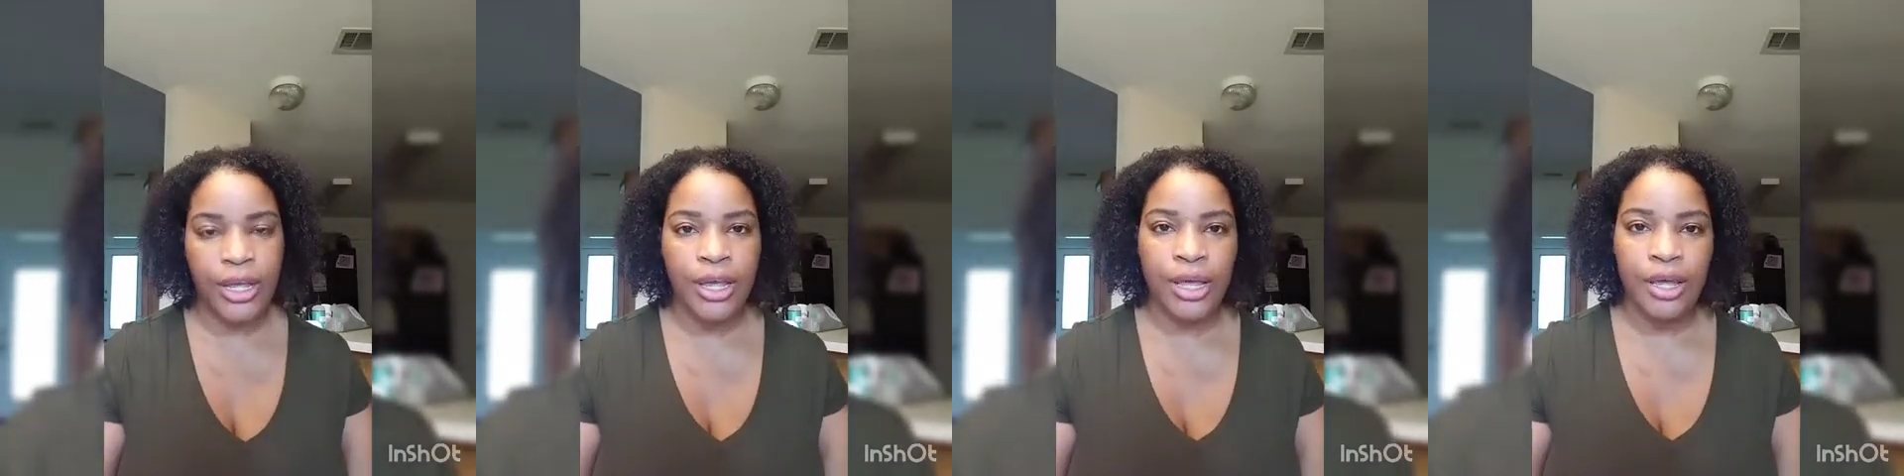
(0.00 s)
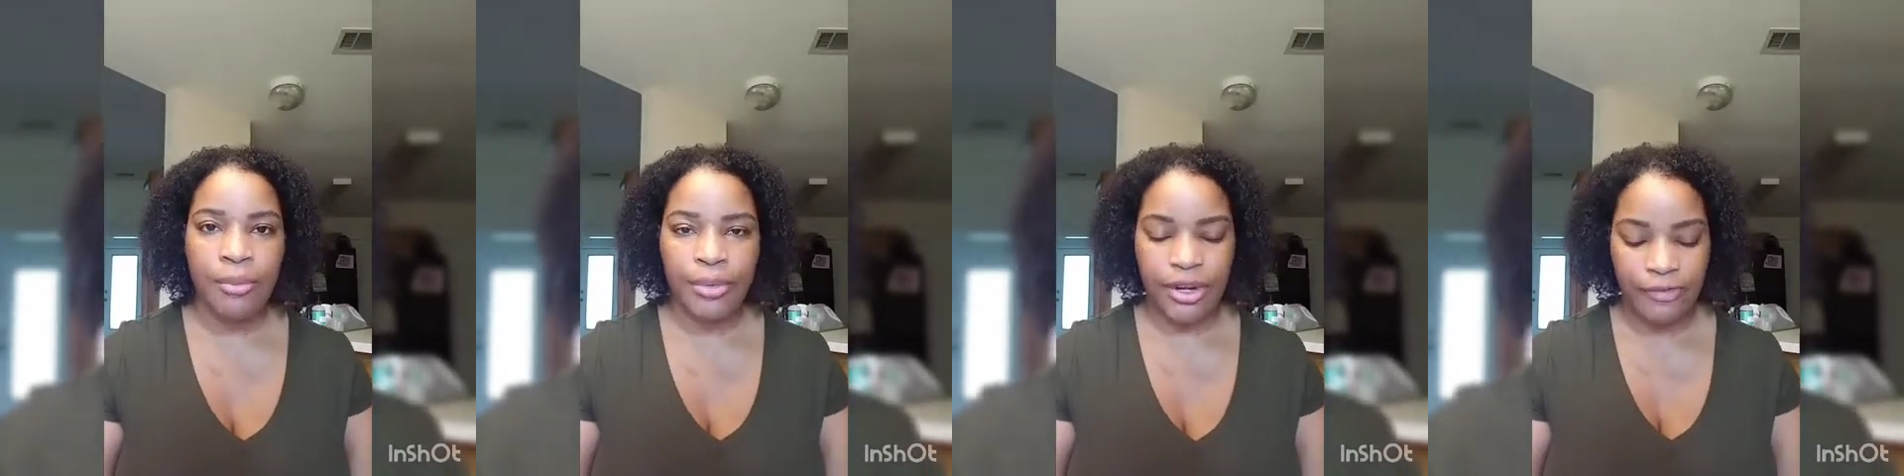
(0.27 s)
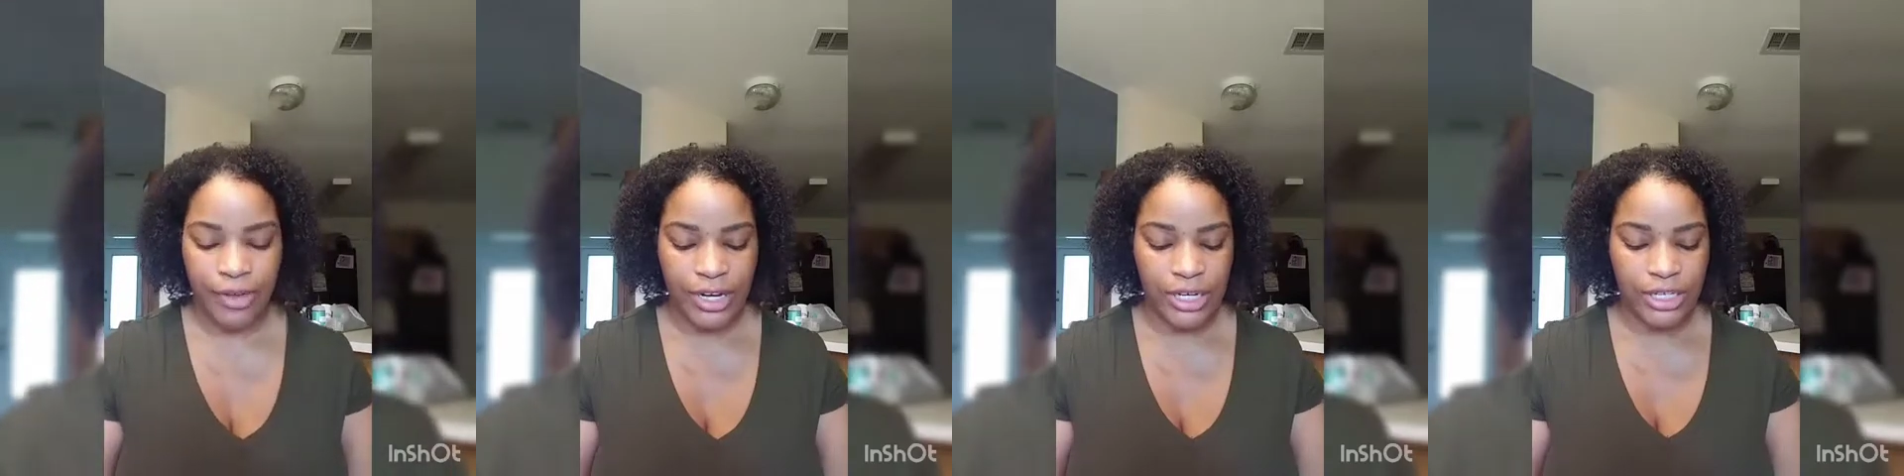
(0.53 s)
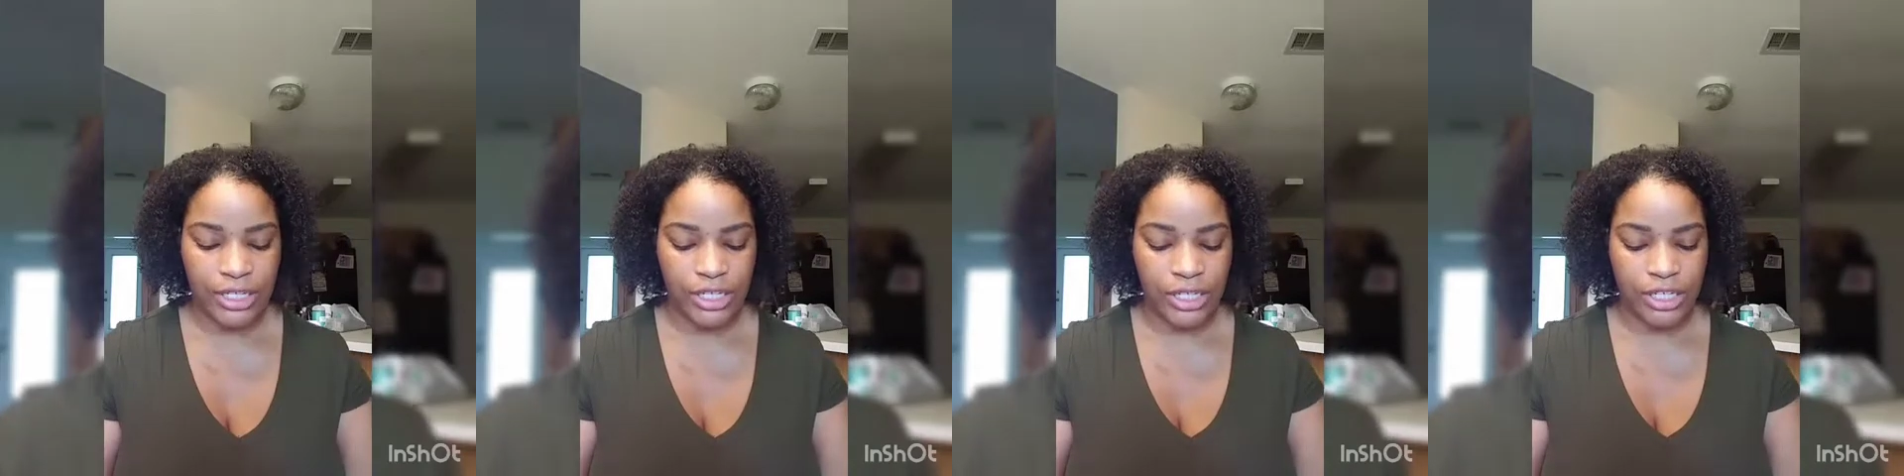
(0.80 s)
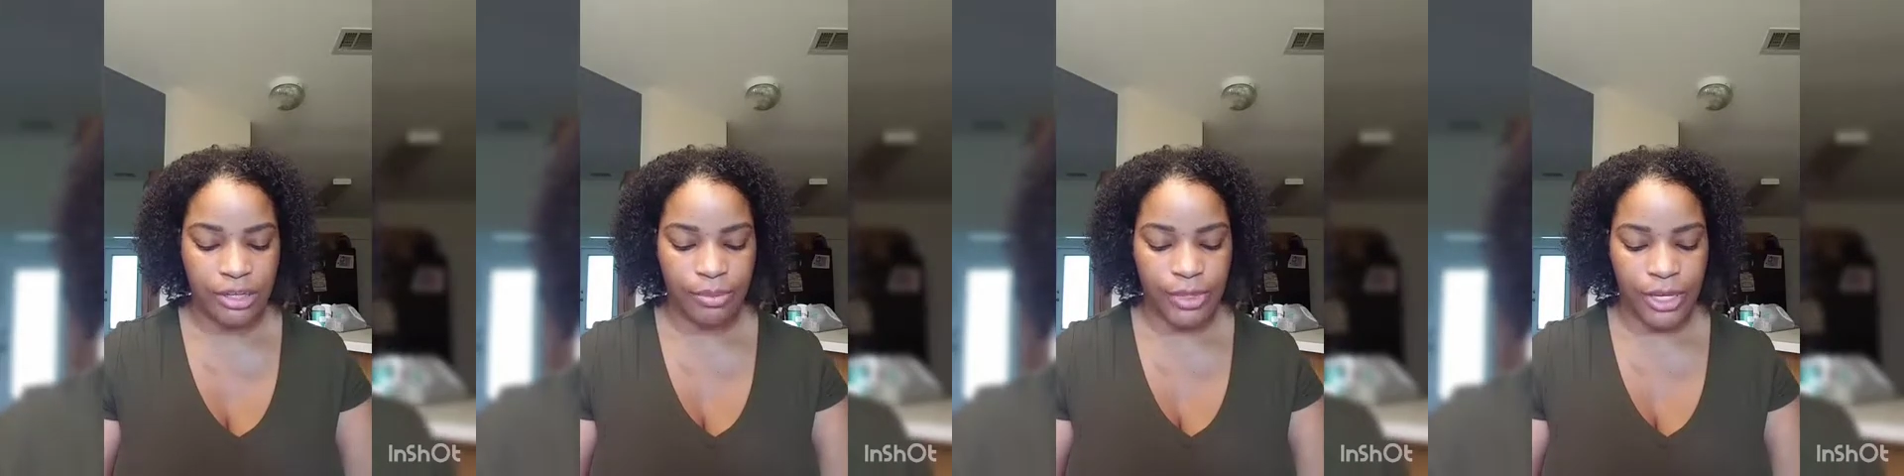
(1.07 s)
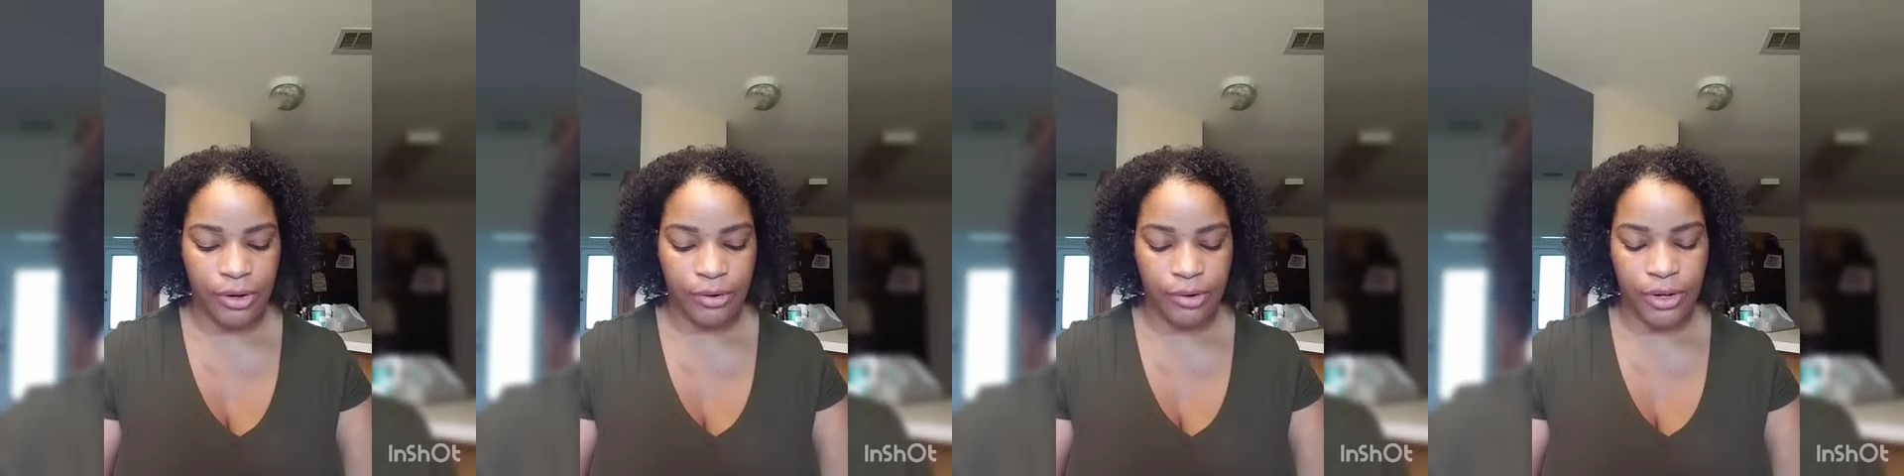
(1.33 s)
But if I need to touch up
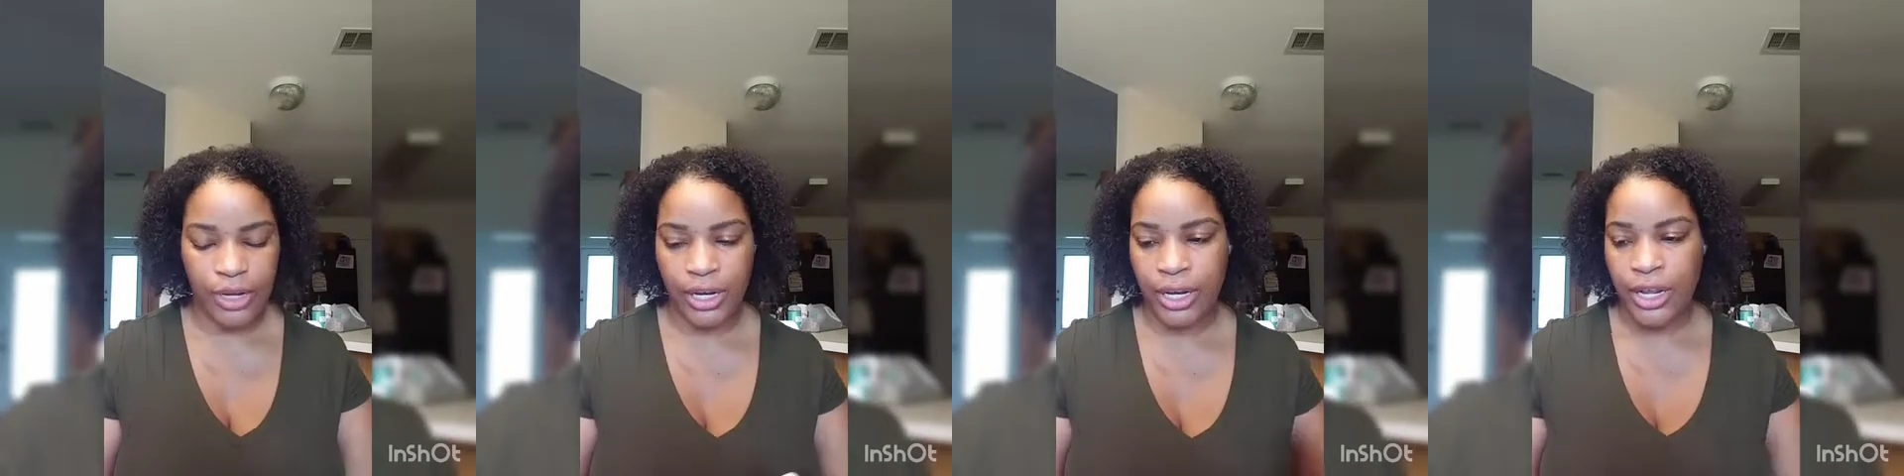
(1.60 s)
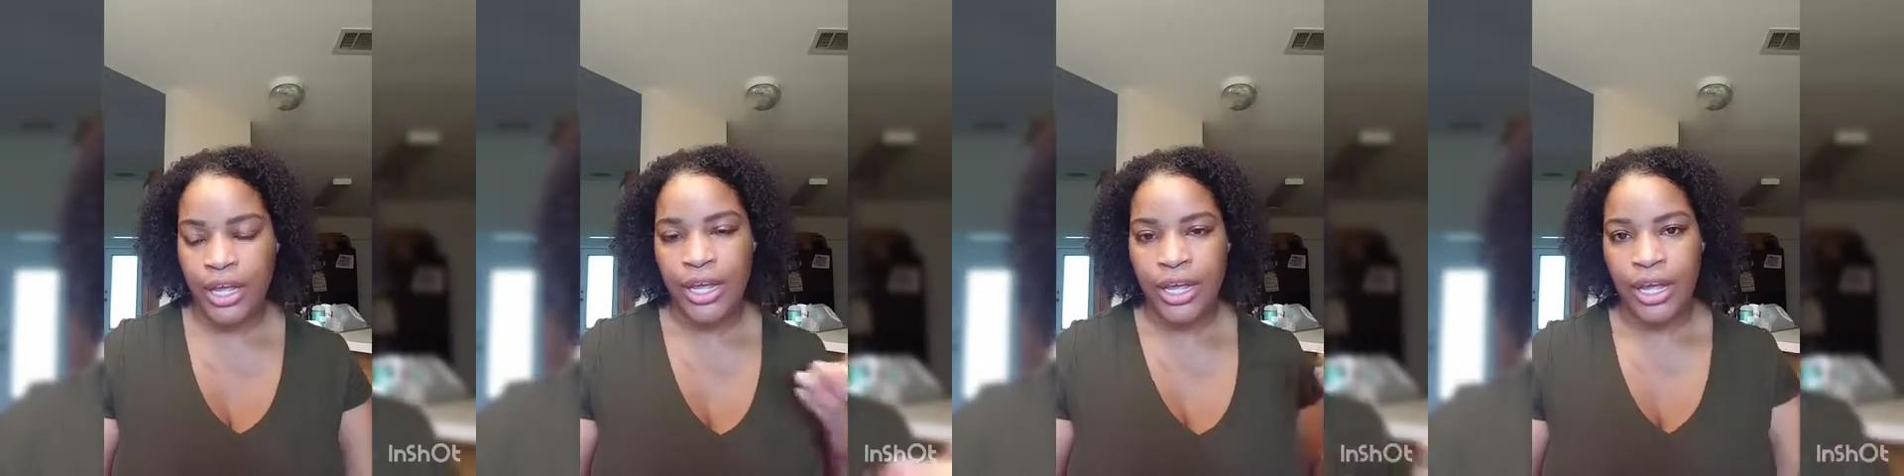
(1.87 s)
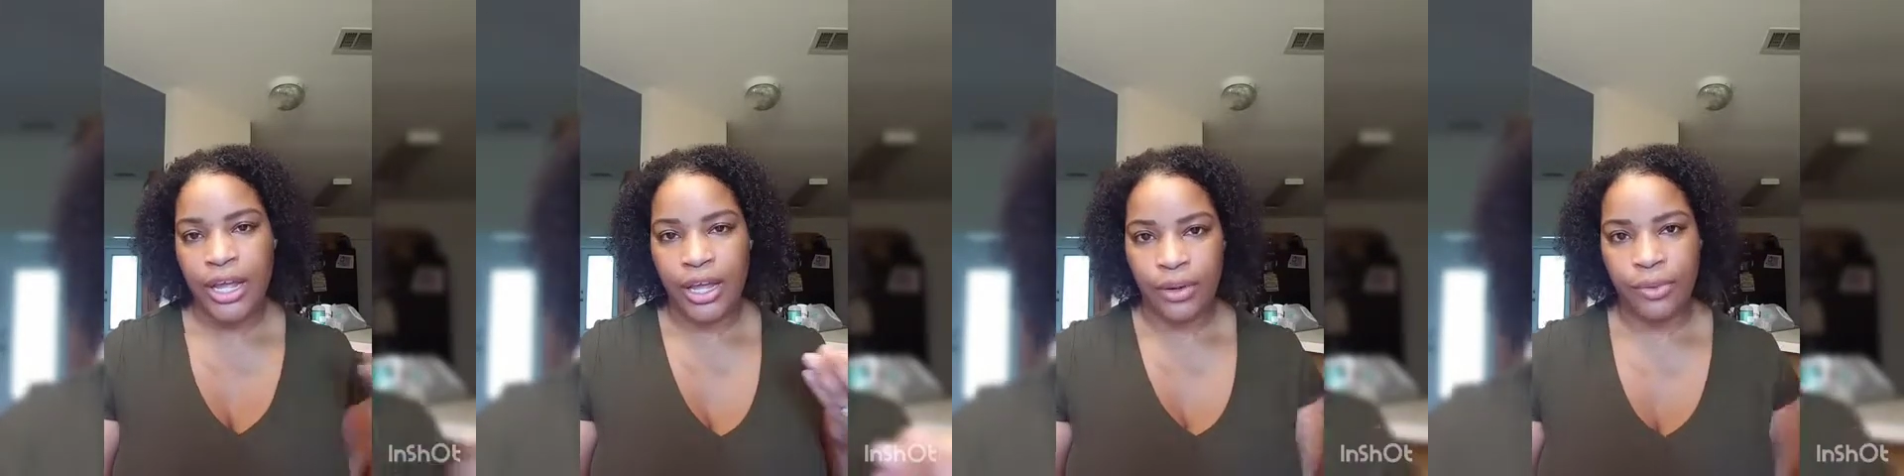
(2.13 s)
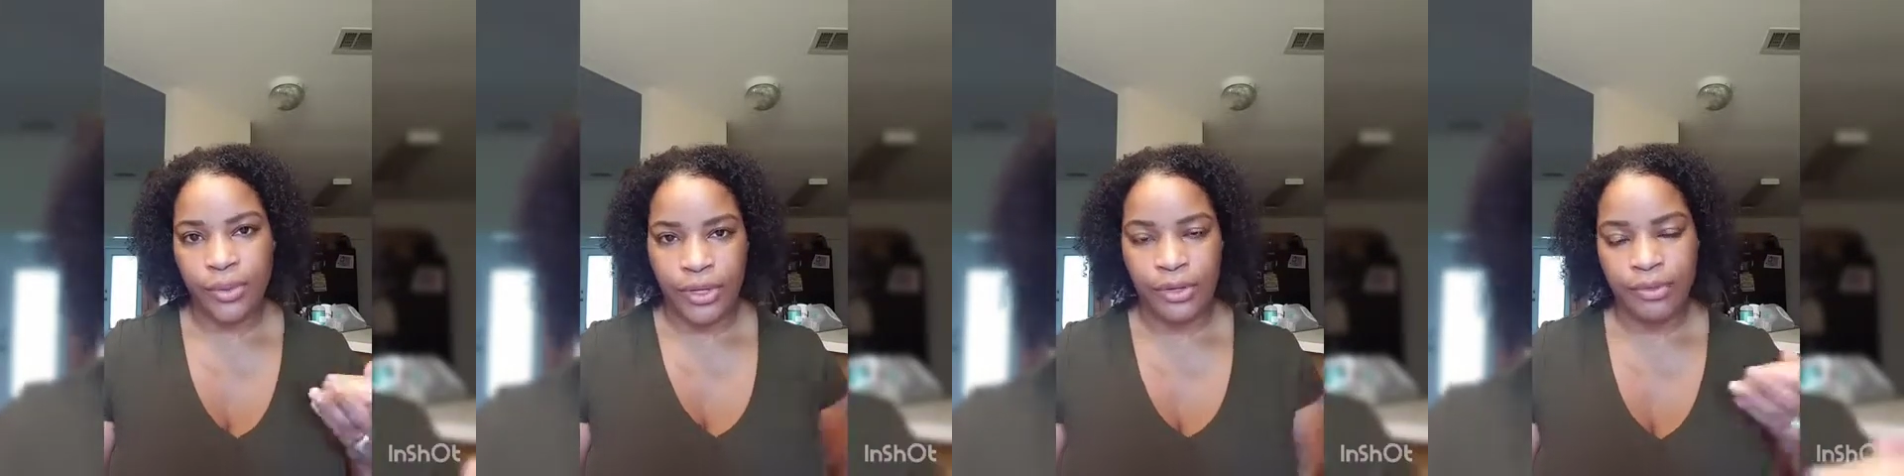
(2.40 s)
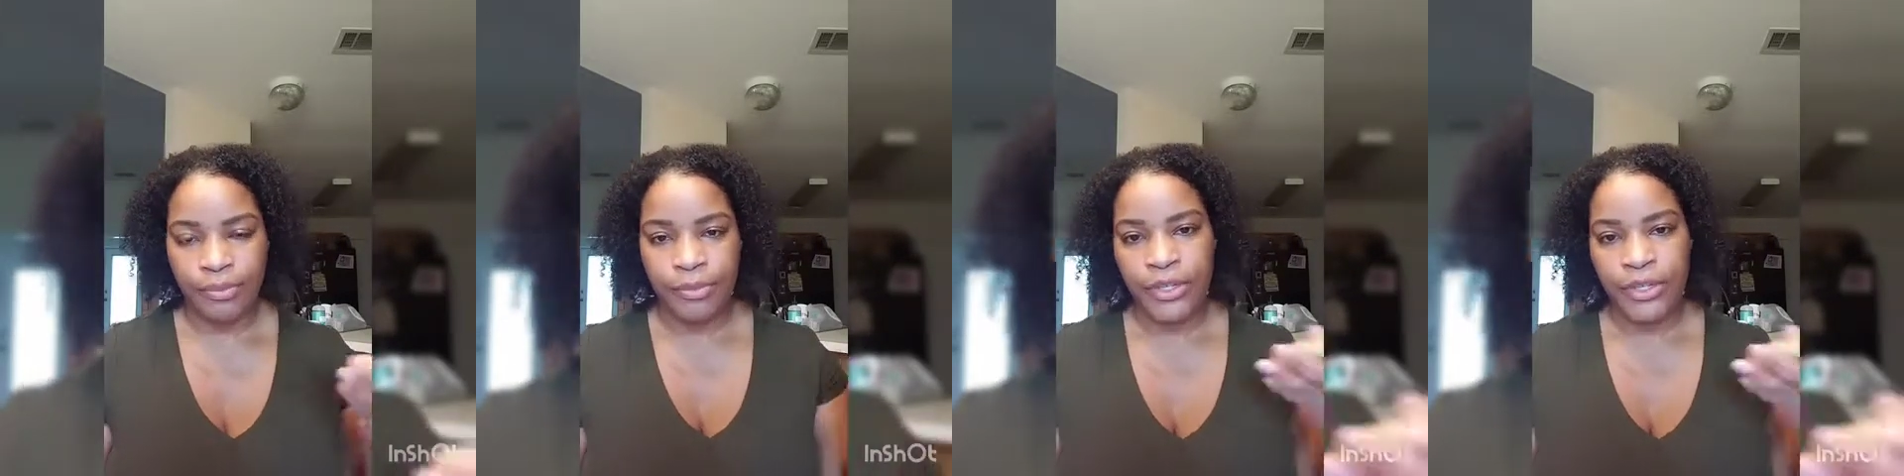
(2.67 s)
later on, I will.